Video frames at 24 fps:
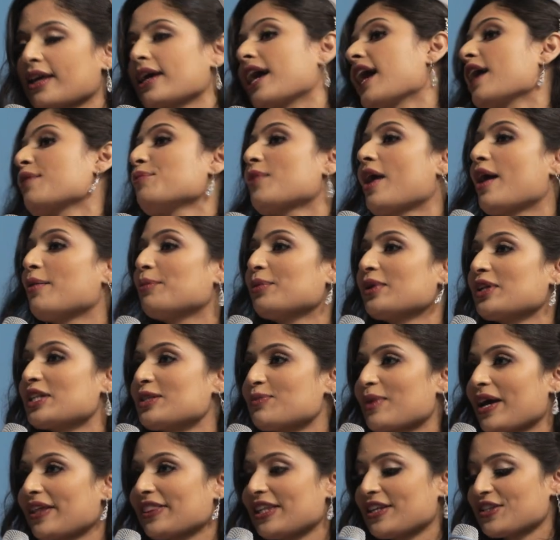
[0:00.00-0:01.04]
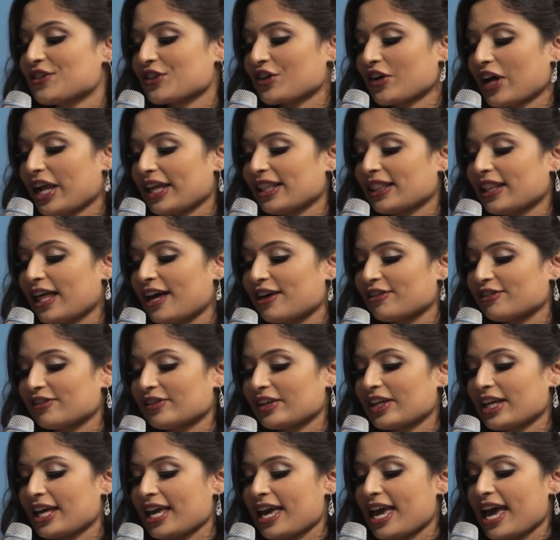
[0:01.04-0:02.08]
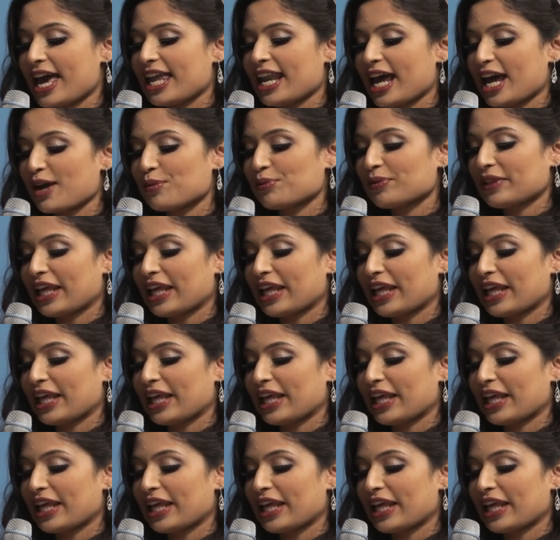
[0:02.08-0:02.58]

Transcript: I'm humbled by this great love, and I am